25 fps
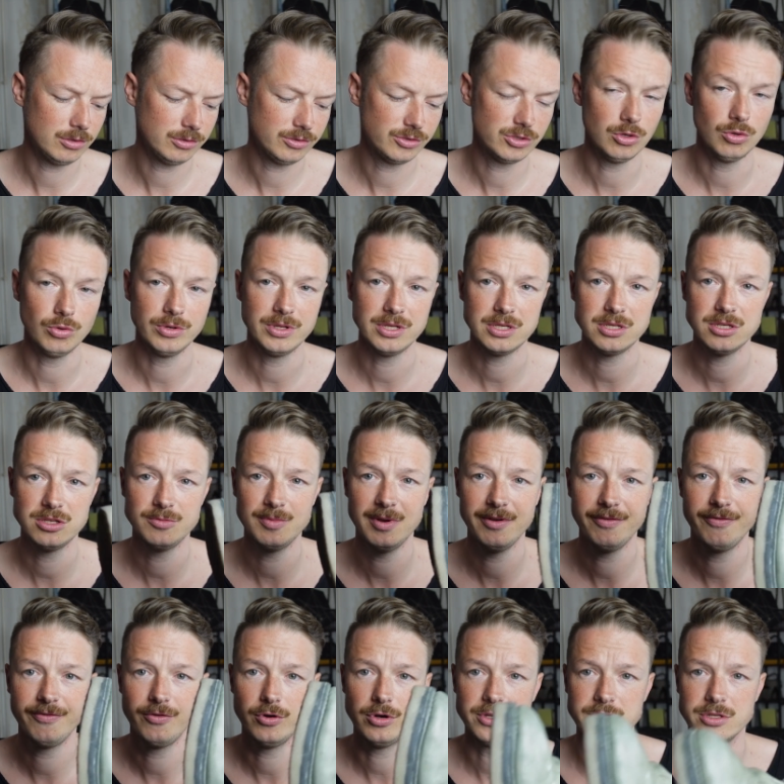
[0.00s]
So this is my
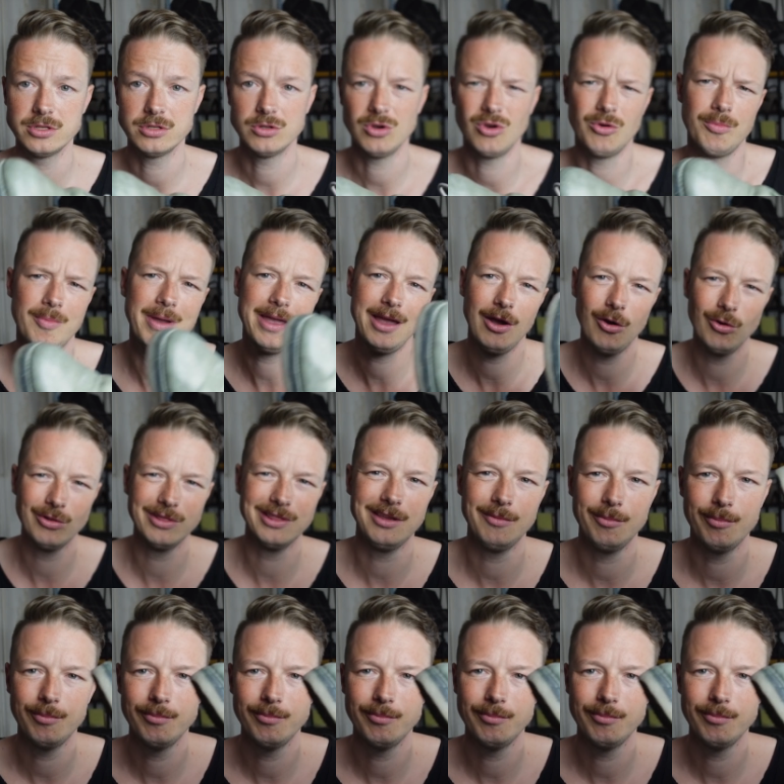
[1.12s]
first, or my only